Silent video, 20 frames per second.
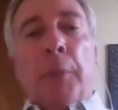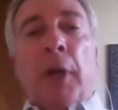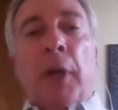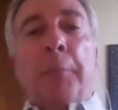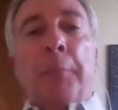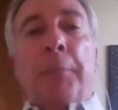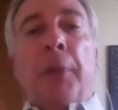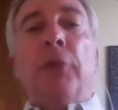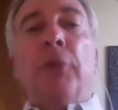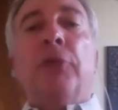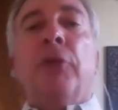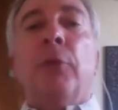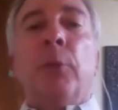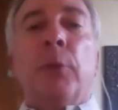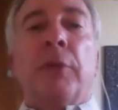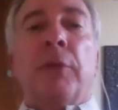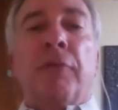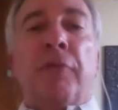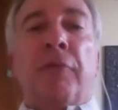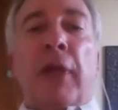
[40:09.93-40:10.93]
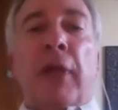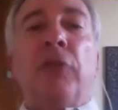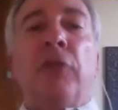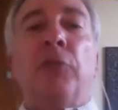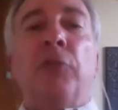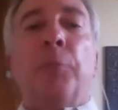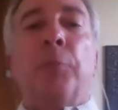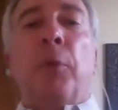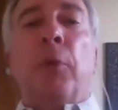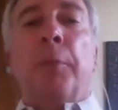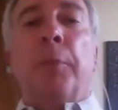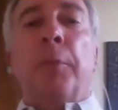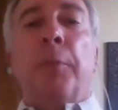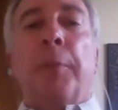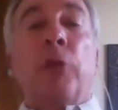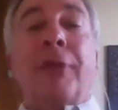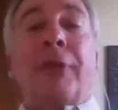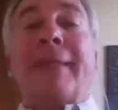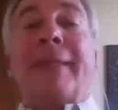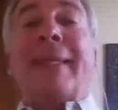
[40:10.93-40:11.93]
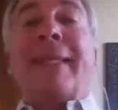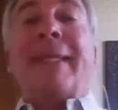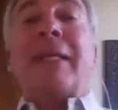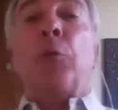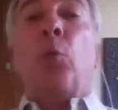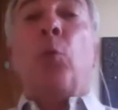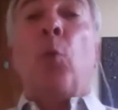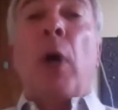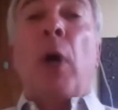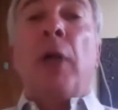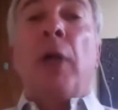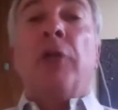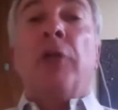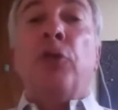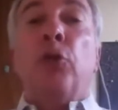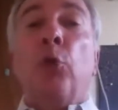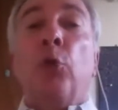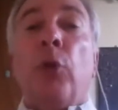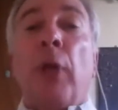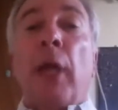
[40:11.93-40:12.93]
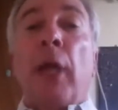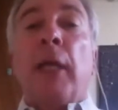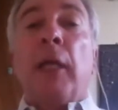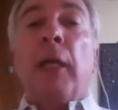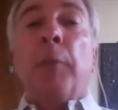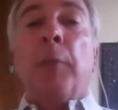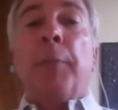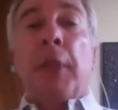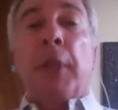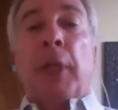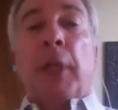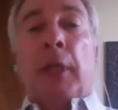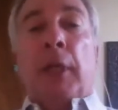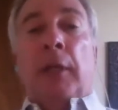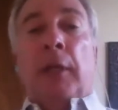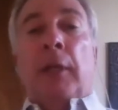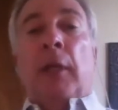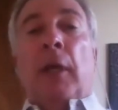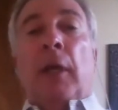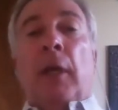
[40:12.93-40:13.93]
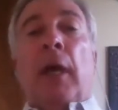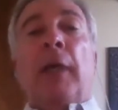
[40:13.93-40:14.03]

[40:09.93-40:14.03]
But I built it with the Facebook because I didn't want to do that in the beginning. I